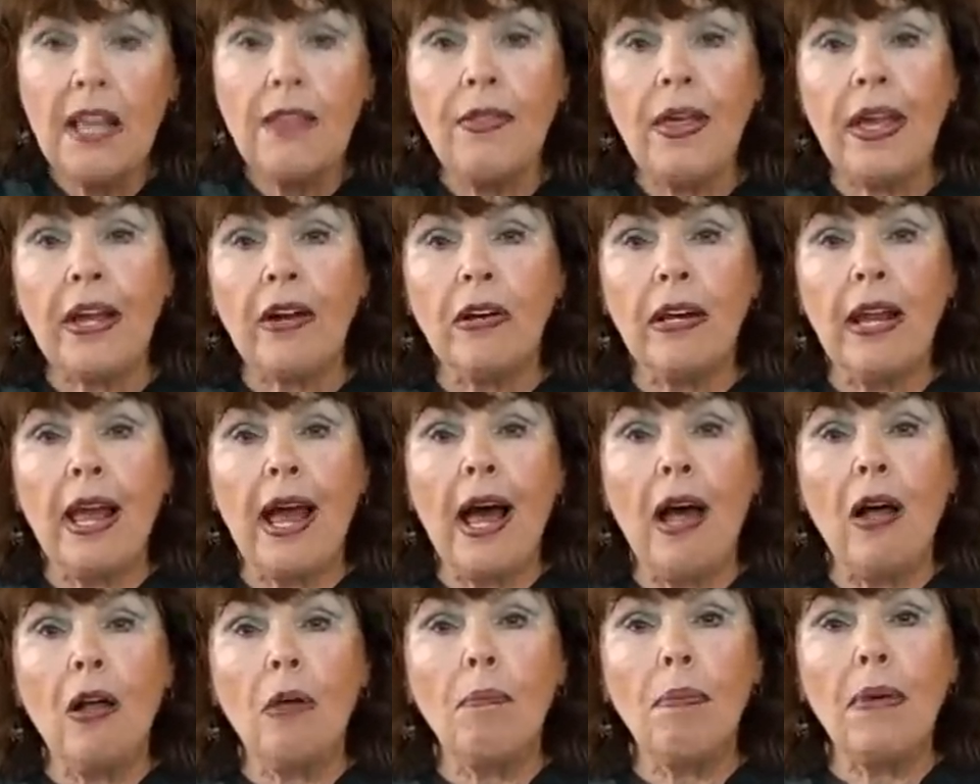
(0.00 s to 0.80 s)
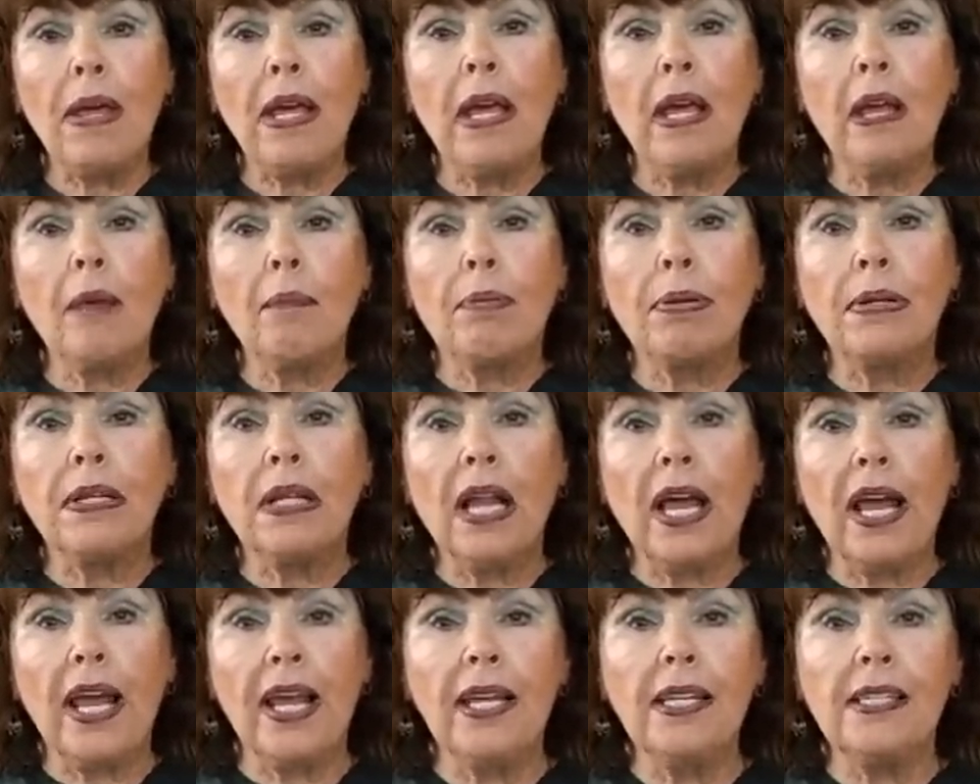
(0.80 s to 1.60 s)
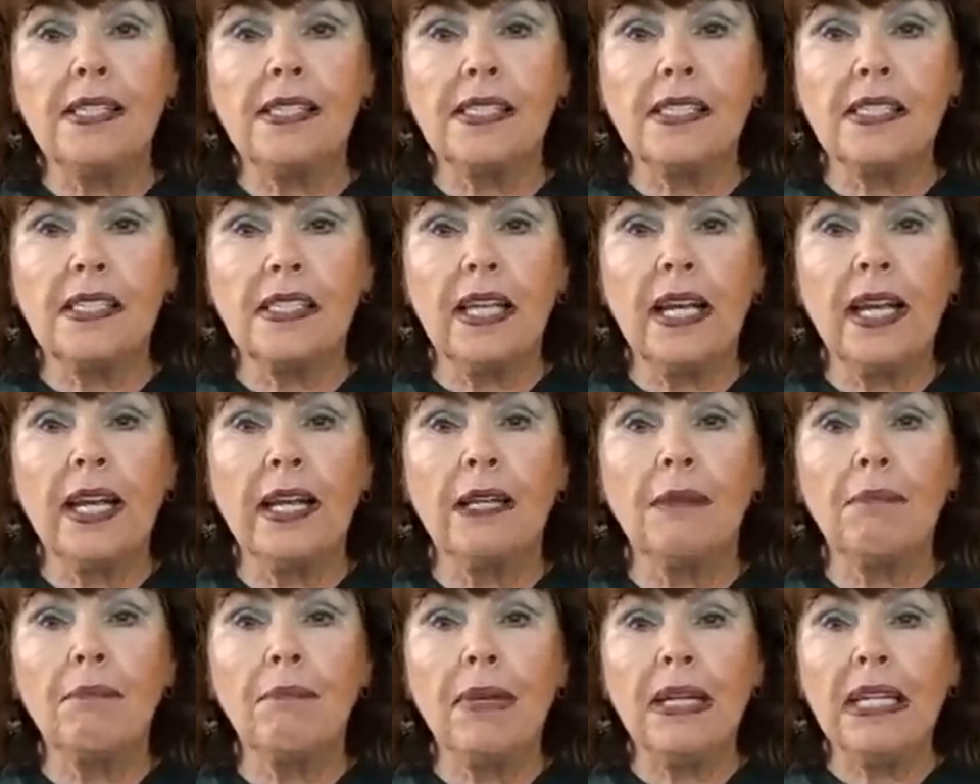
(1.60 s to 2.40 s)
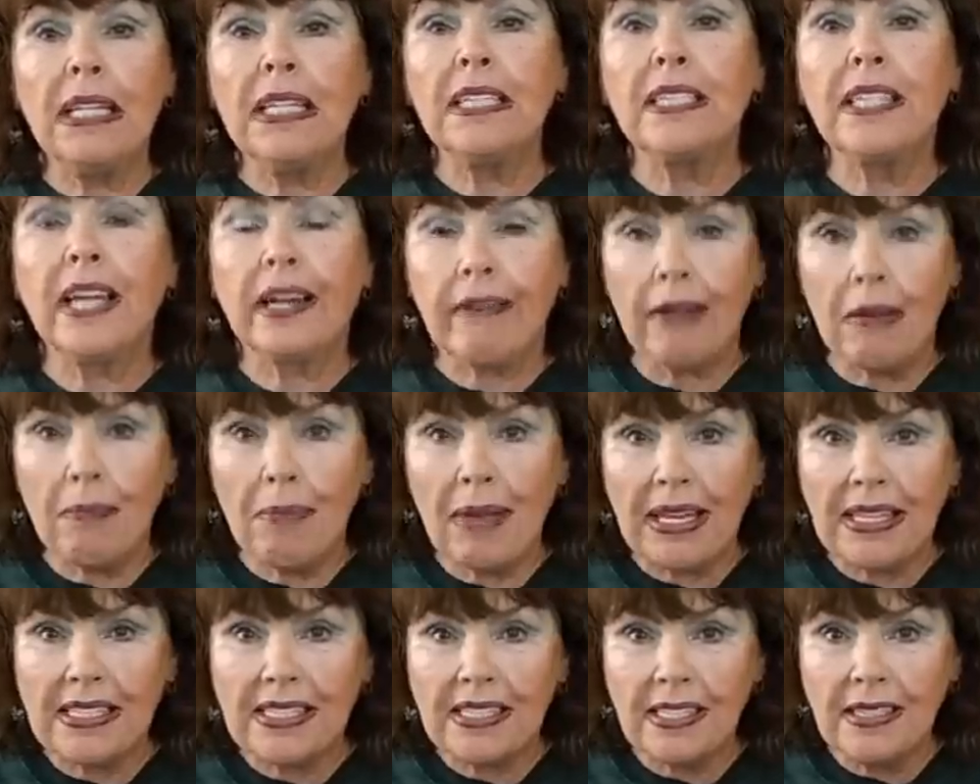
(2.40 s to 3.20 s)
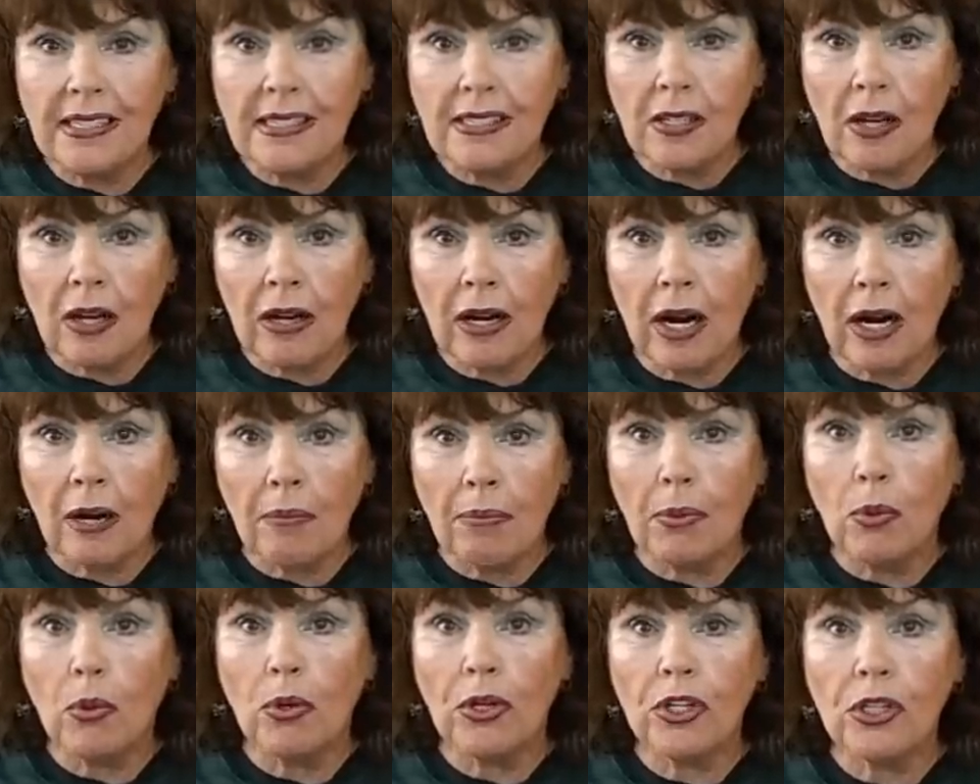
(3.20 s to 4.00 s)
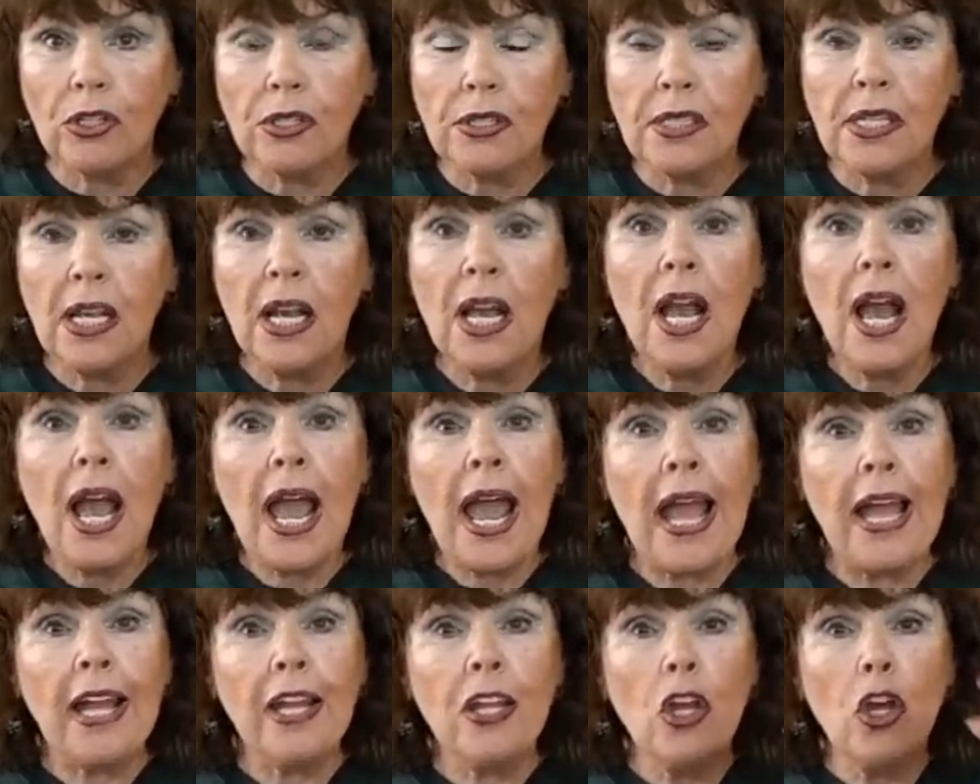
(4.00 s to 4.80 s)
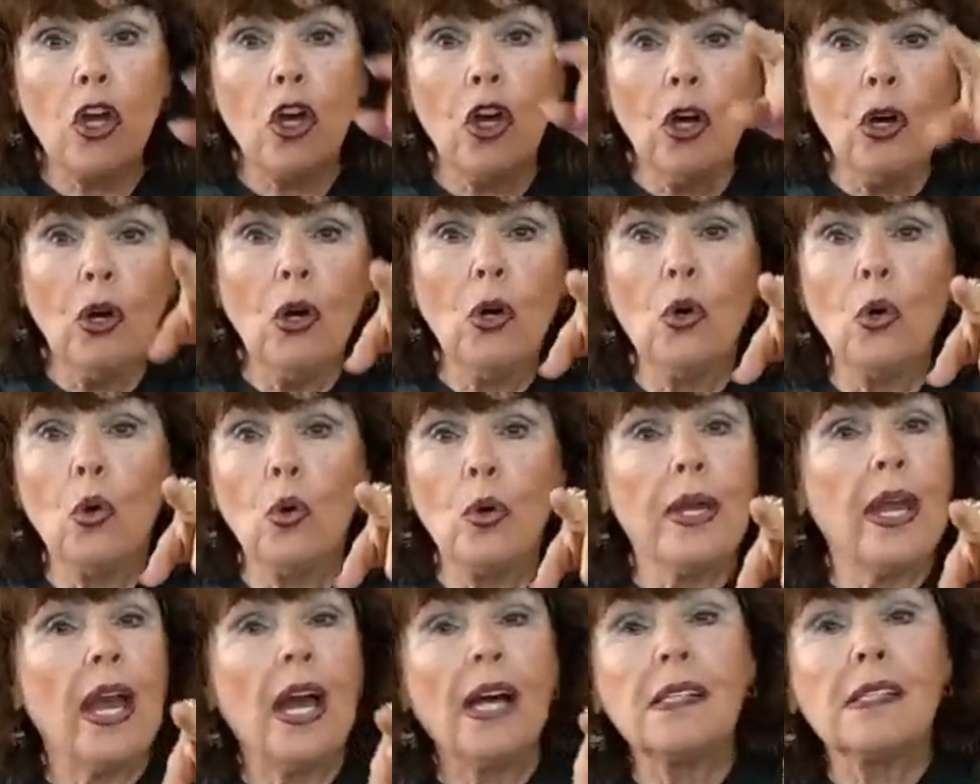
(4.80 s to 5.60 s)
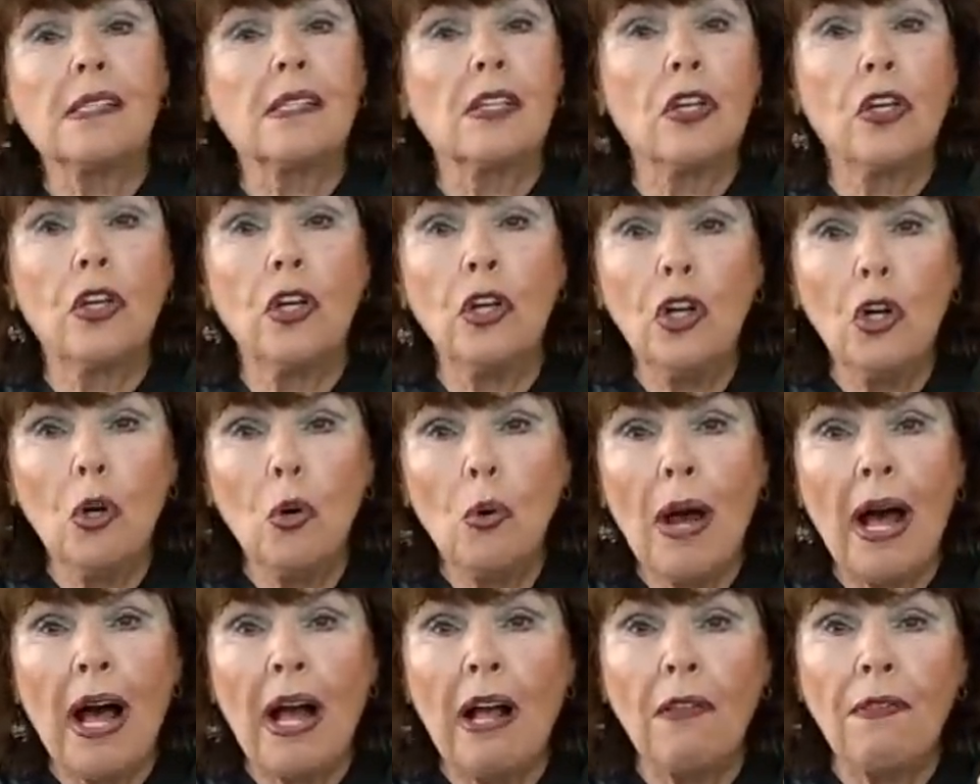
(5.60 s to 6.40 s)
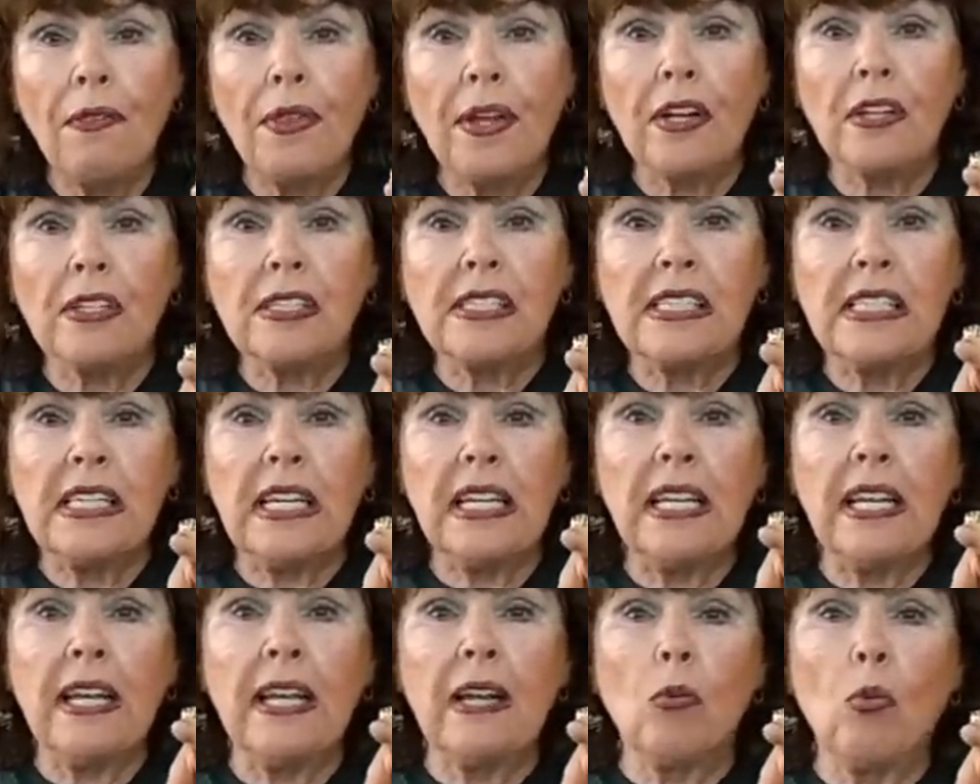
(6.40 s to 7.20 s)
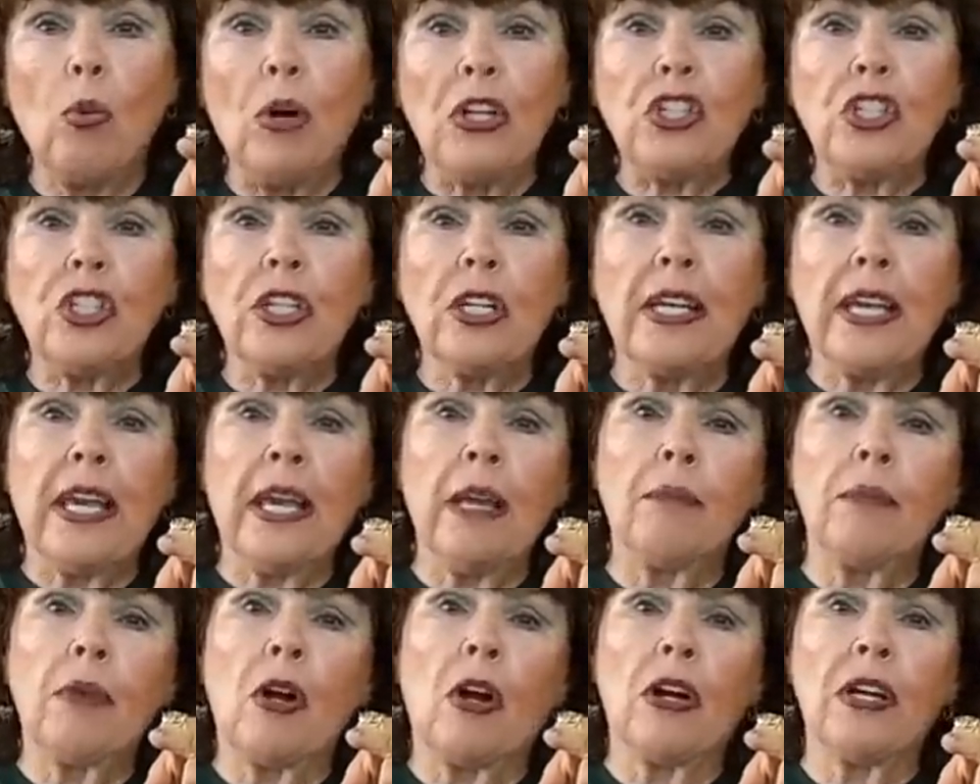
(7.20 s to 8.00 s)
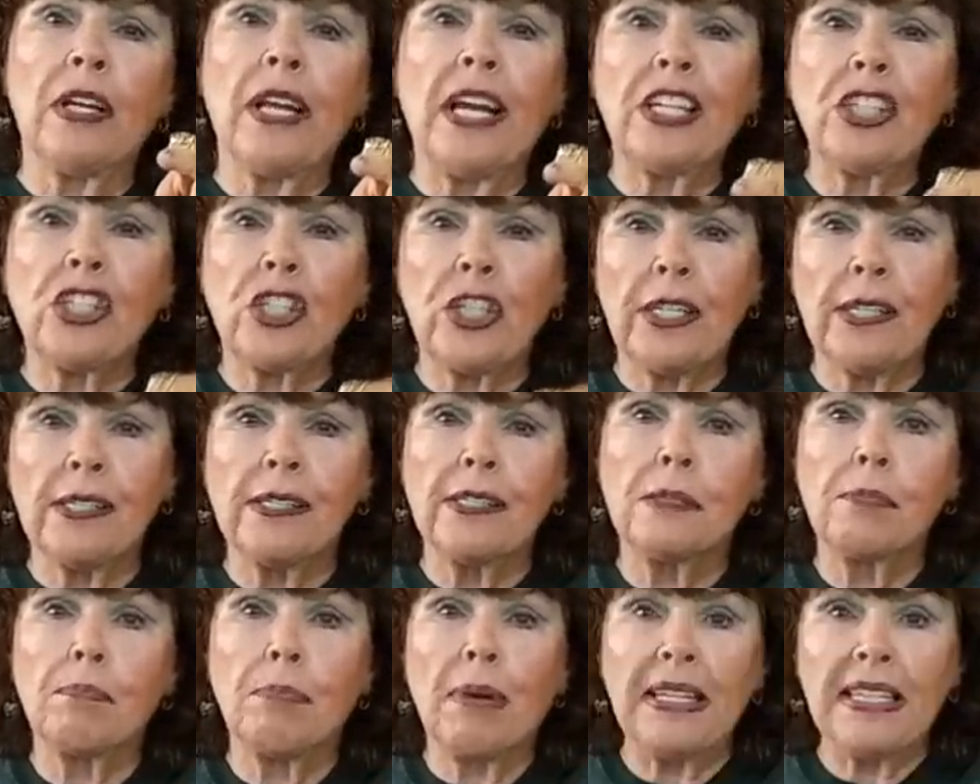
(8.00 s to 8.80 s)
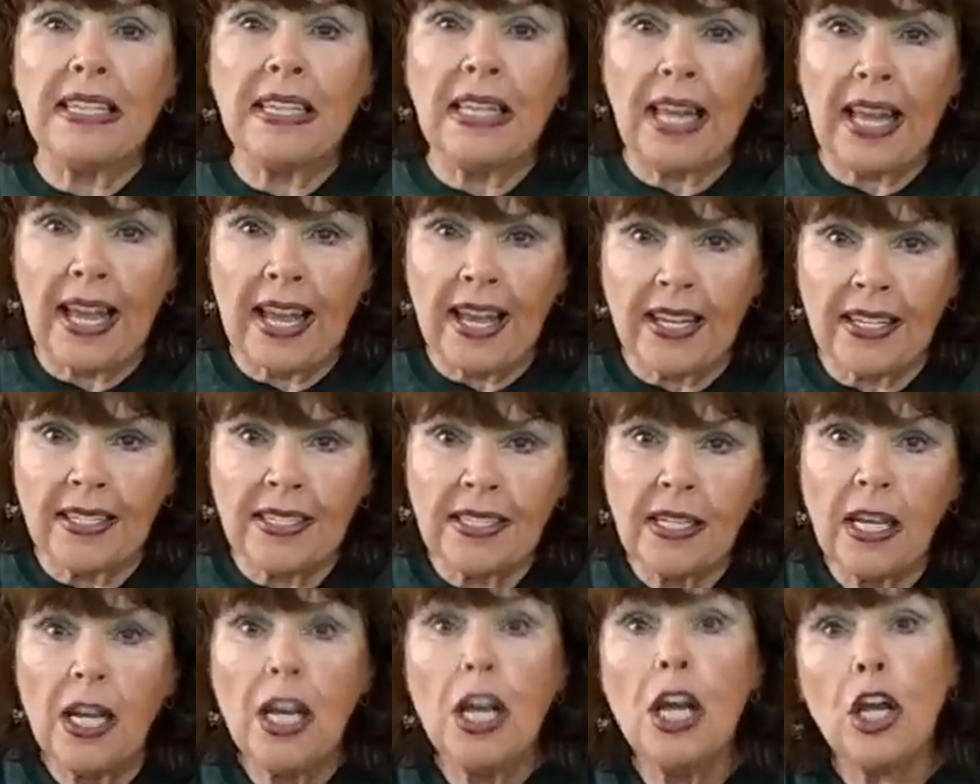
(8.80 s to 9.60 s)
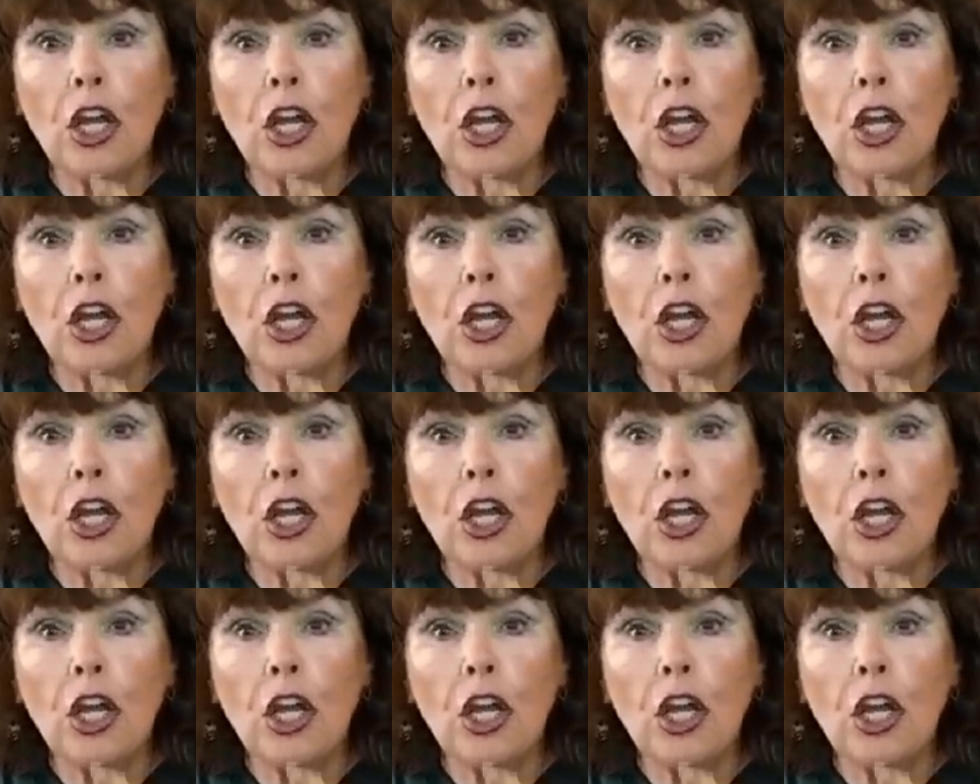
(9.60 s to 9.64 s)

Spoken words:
they are now being placed in military bases on our borders, and you, yes, you out there sitting in watching Kim Kardashian's butt land,